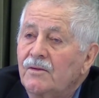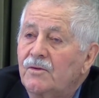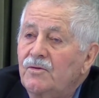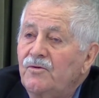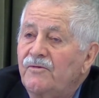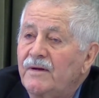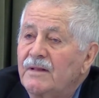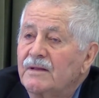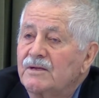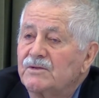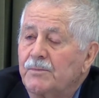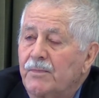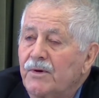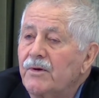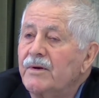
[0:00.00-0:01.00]
two fellas
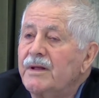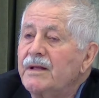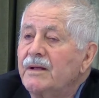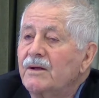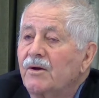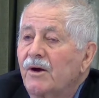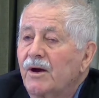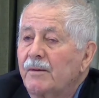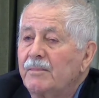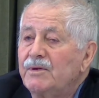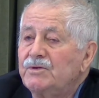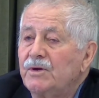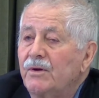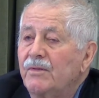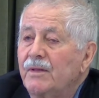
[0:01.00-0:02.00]
burning
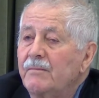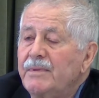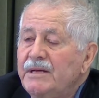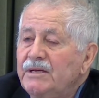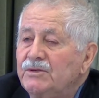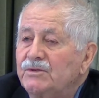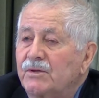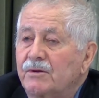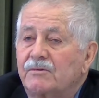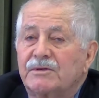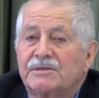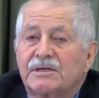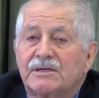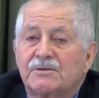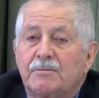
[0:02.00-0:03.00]
garbage on the beach. There
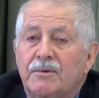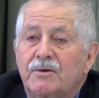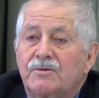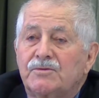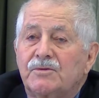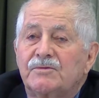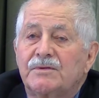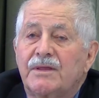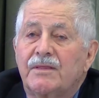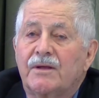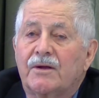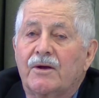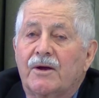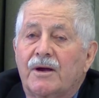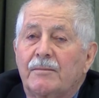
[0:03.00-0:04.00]
was explosives in
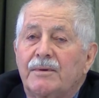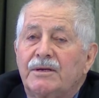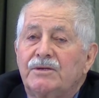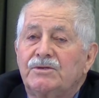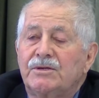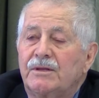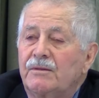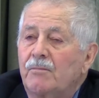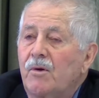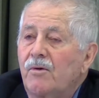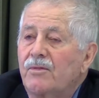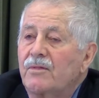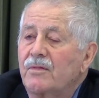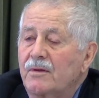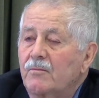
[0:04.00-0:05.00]
the garbage, and
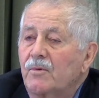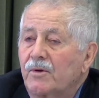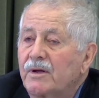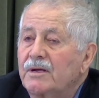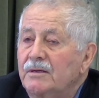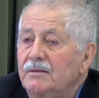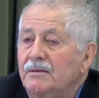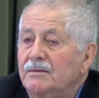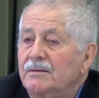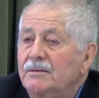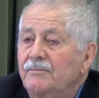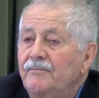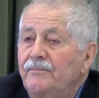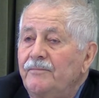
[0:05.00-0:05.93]
both of them were killed.